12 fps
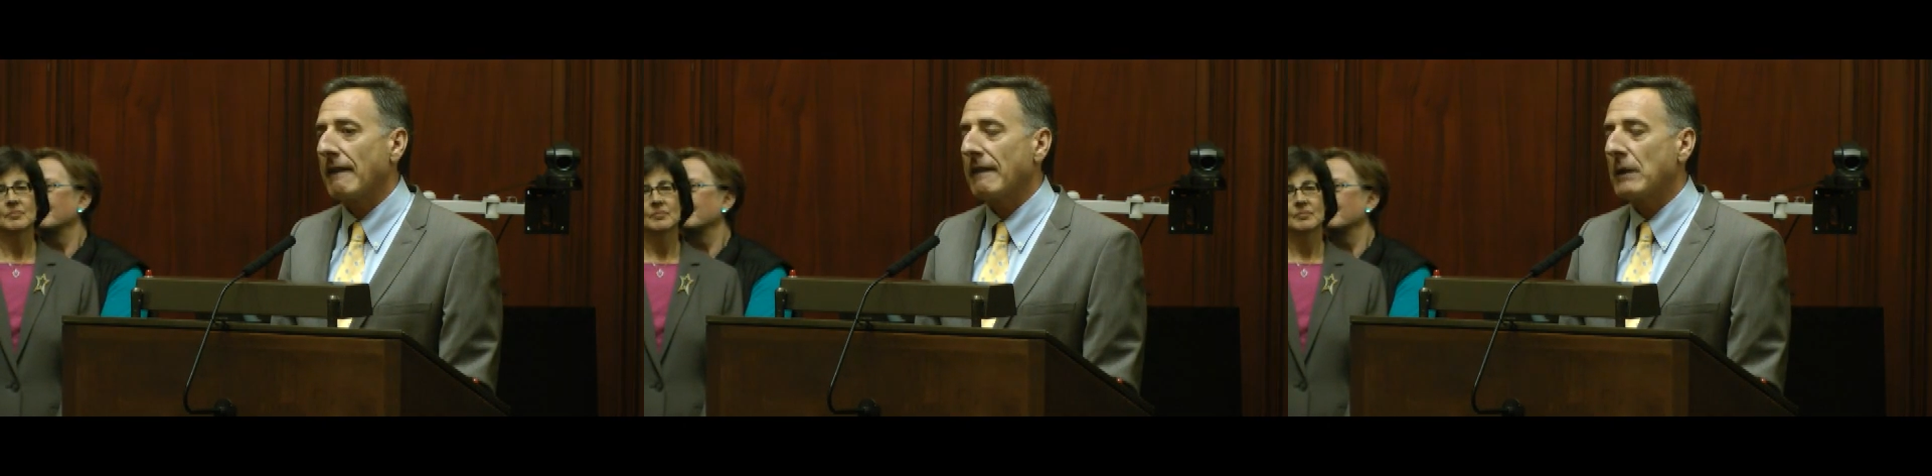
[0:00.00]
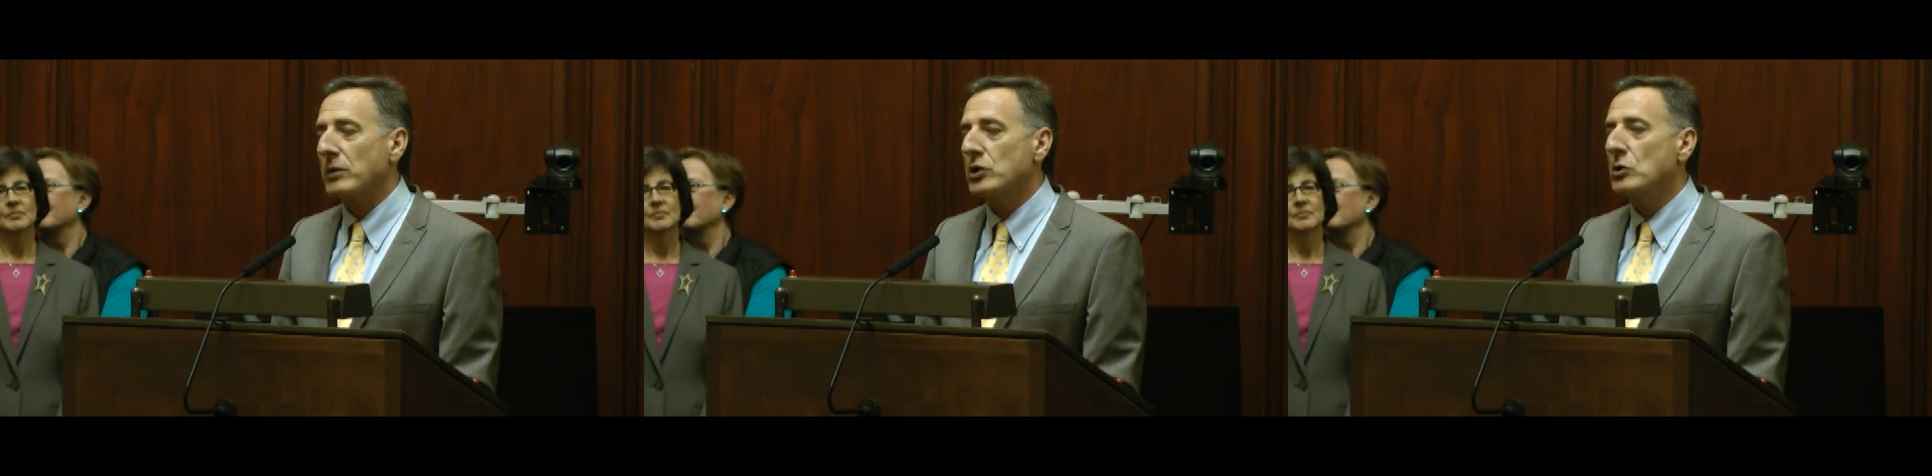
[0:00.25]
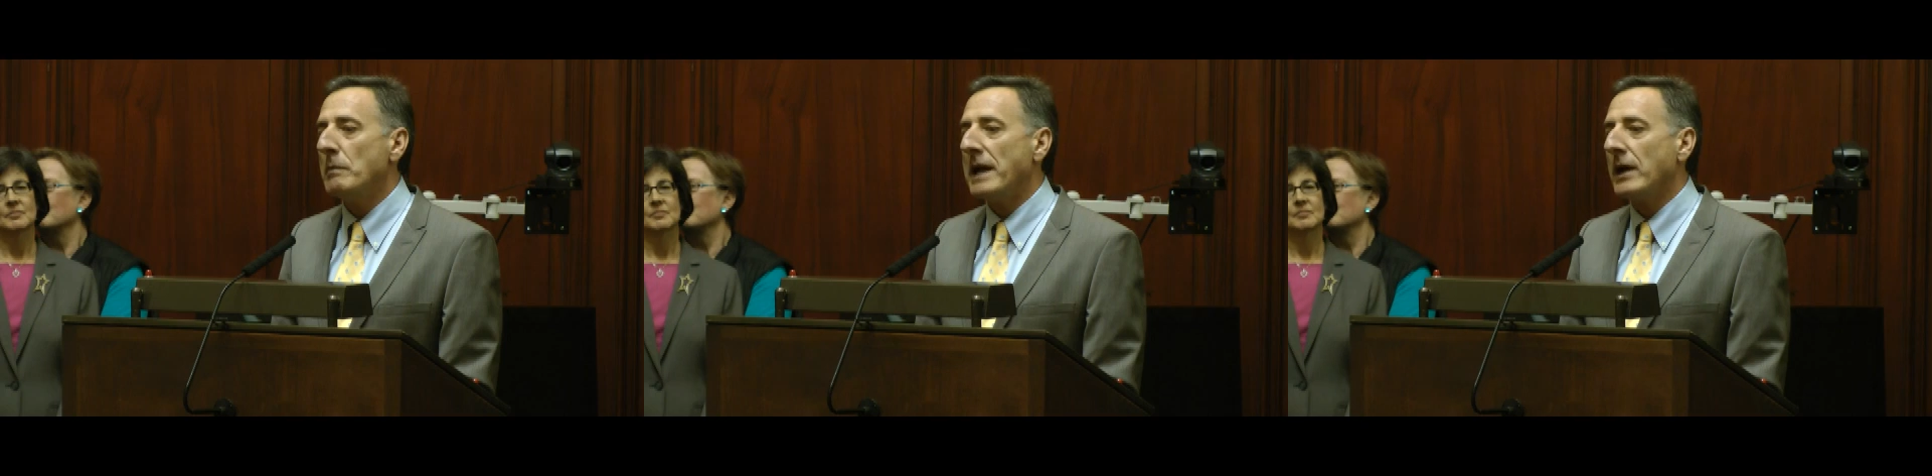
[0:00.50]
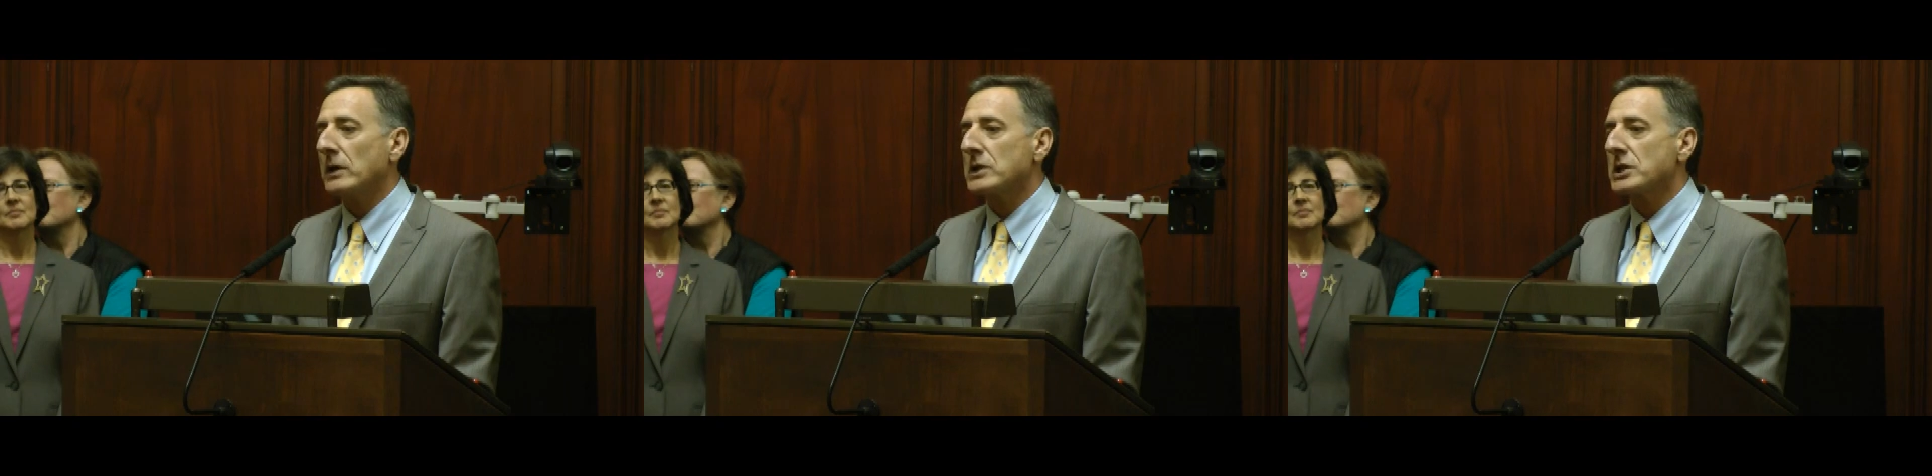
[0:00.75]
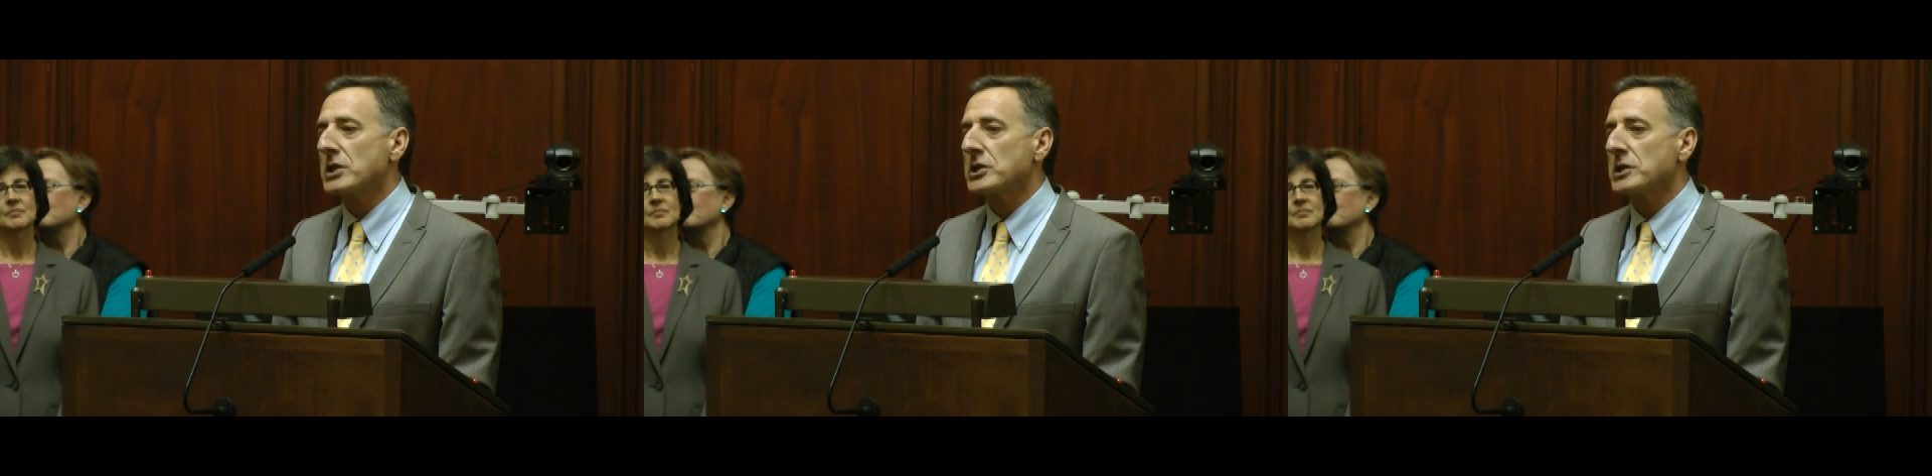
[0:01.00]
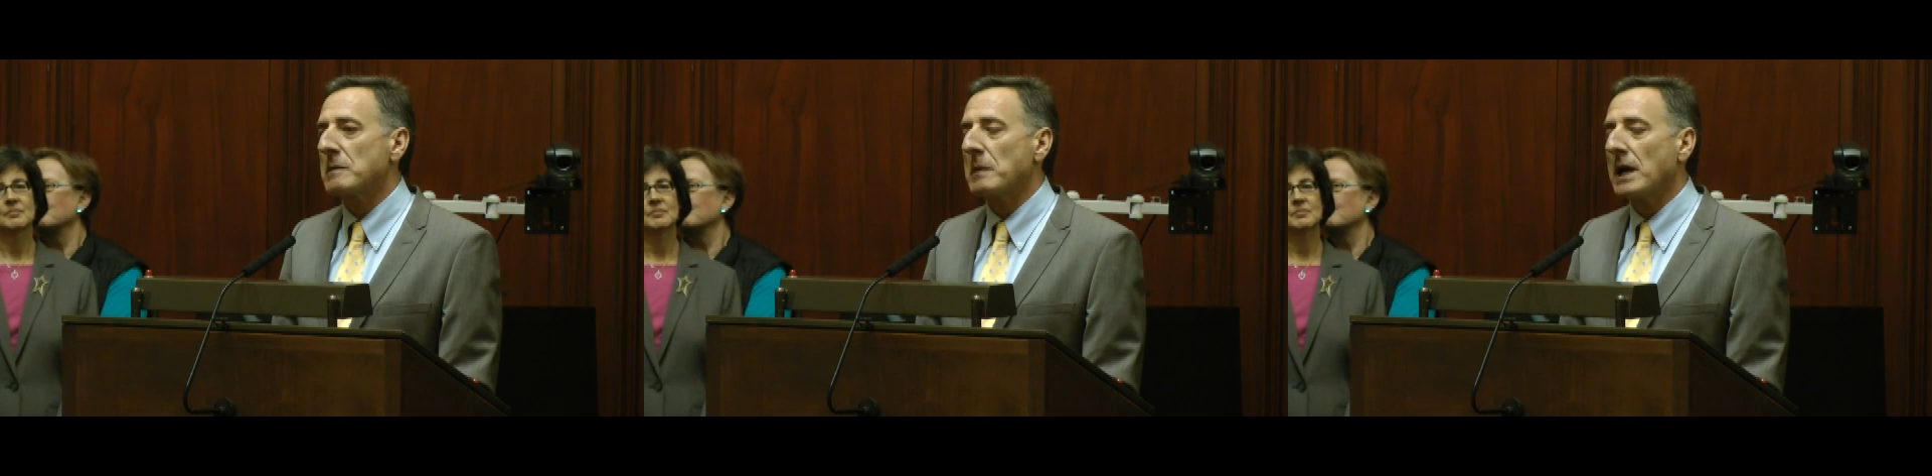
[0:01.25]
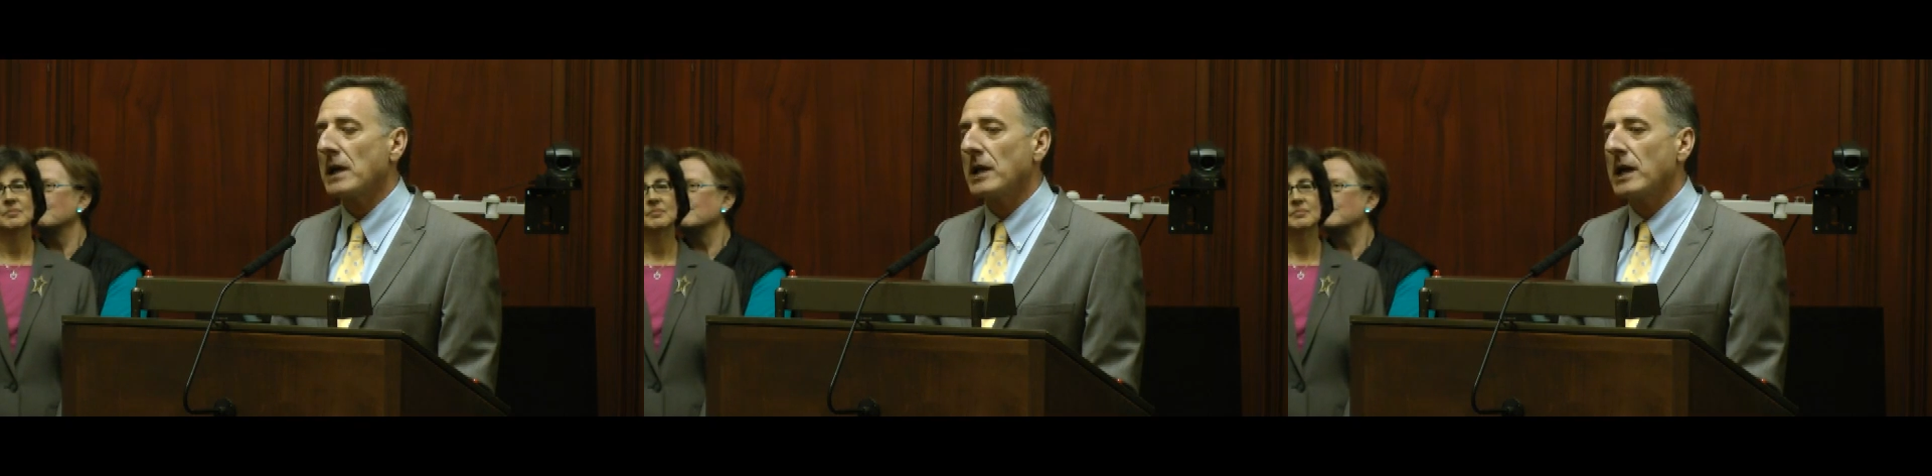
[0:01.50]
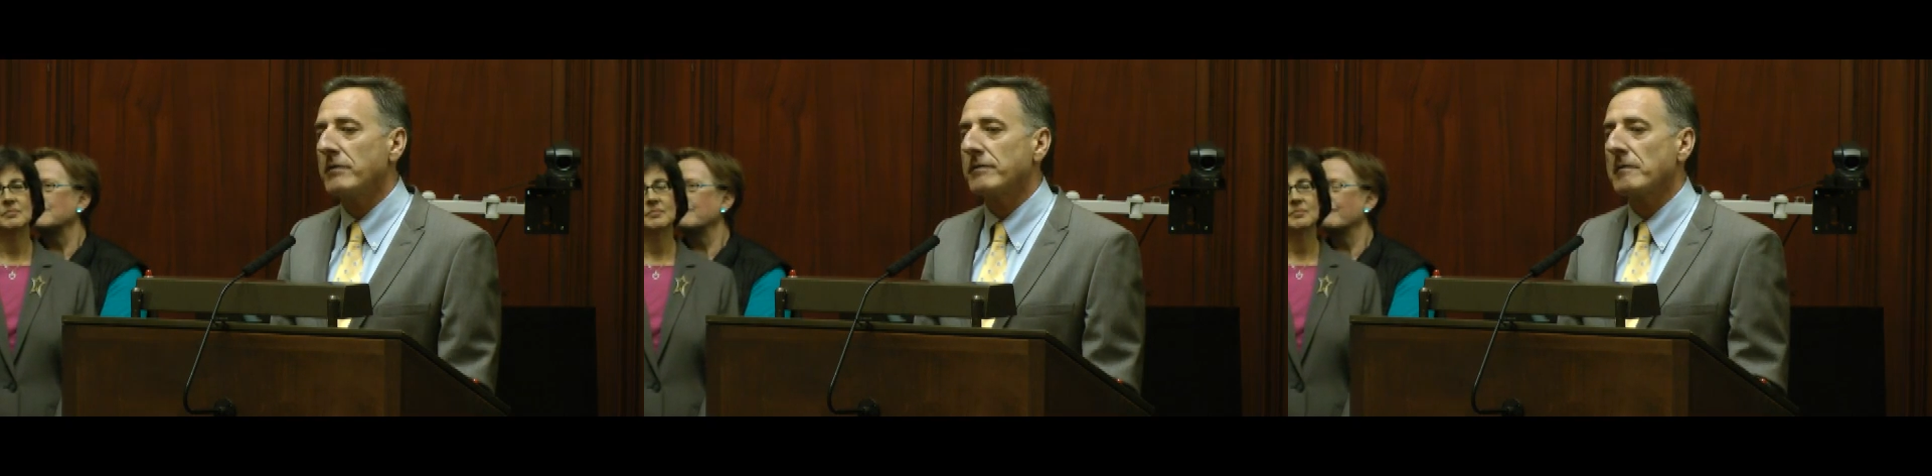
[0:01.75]
There were two Baker decisions in my
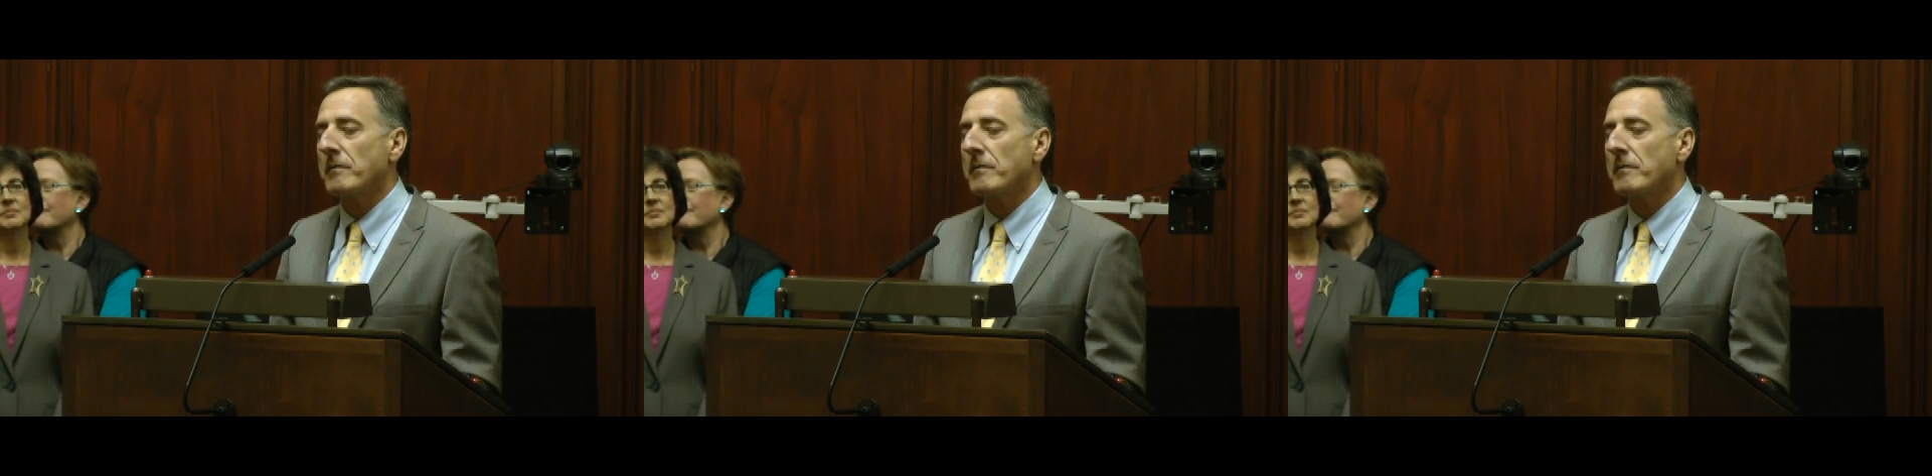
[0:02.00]
life.